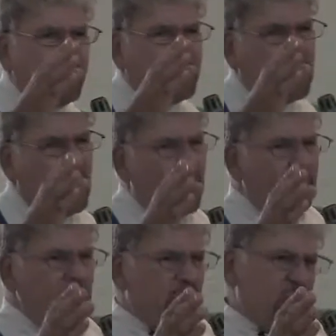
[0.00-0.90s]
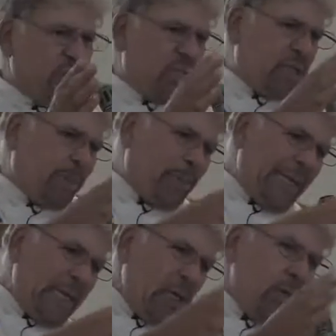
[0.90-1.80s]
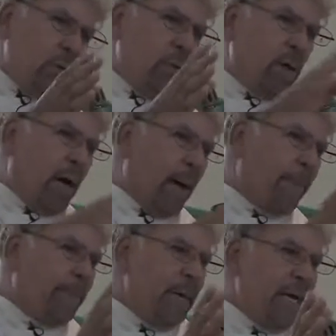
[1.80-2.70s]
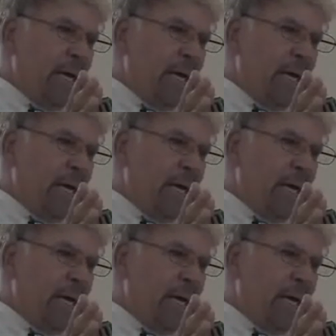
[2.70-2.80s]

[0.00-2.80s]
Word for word: am coming to split you up.